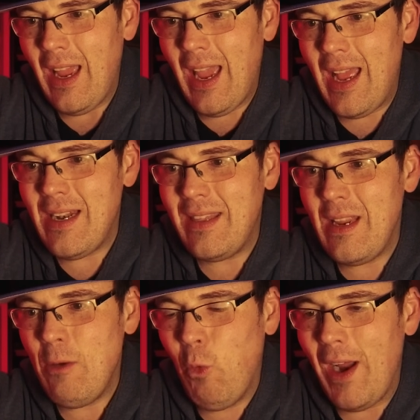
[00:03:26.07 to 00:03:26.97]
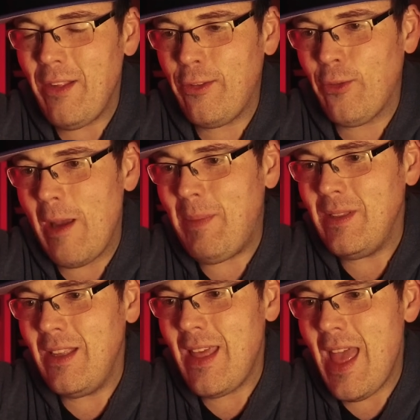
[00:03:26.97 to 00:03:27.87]
and the white stripe
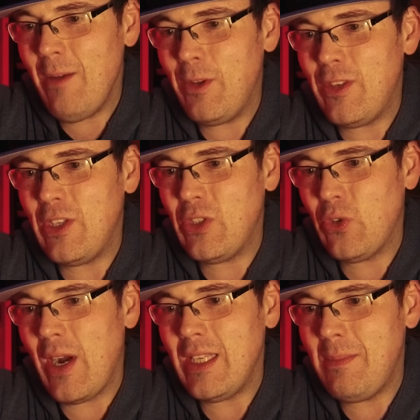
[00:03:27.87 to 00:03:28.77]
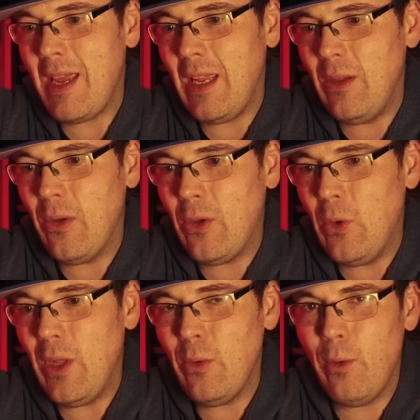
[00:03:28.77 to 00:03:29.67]
under there, which is trying to make it look
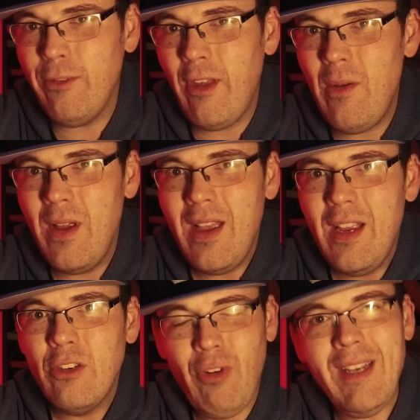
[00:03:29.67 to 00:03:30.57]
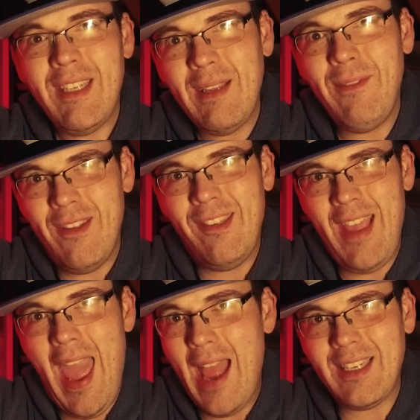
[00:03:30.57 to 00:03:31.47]
cool and also trying to convince
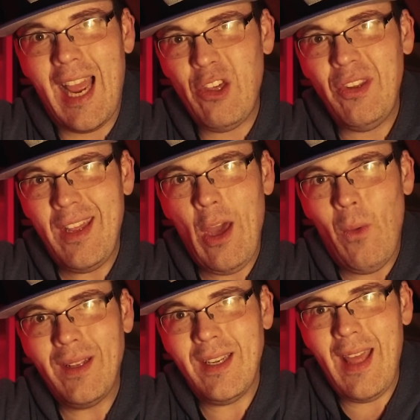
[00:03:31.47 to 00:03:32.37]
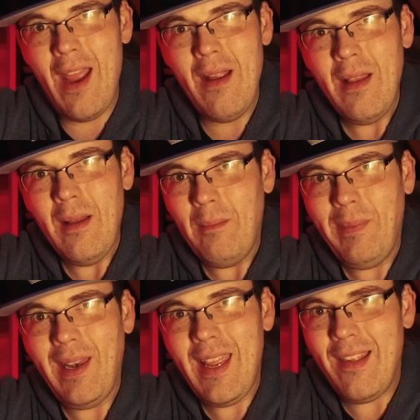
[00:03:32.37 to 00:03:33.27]
the air to actually go under there.
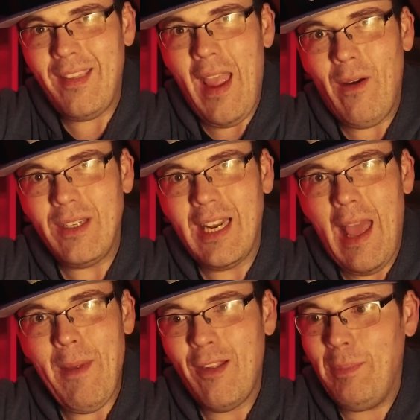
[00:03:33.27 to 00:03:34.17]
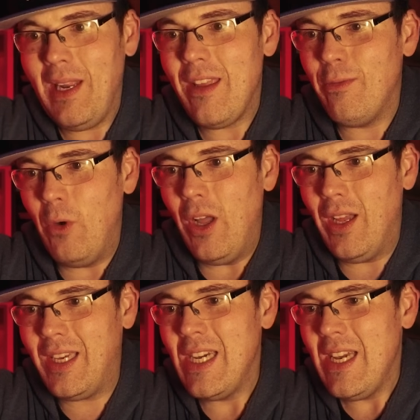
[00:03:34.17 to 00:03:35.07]
Please, the aerodynamics, please
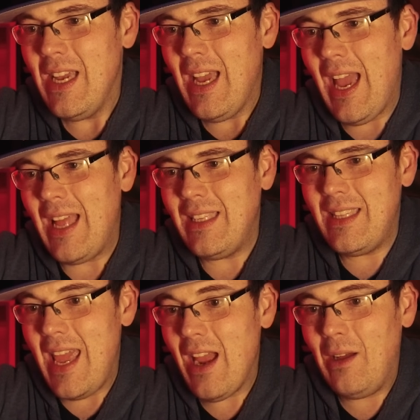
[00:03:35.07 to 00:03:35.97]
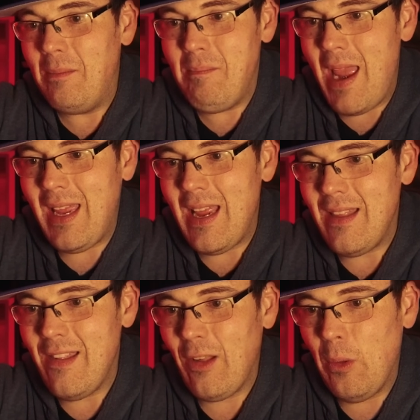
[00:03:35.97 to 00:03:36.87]
work. And they are making
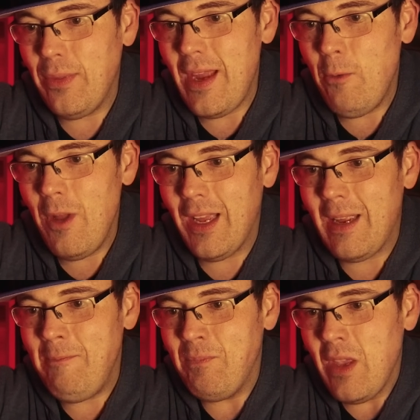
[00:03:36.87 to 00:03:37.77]
this whole thing work. And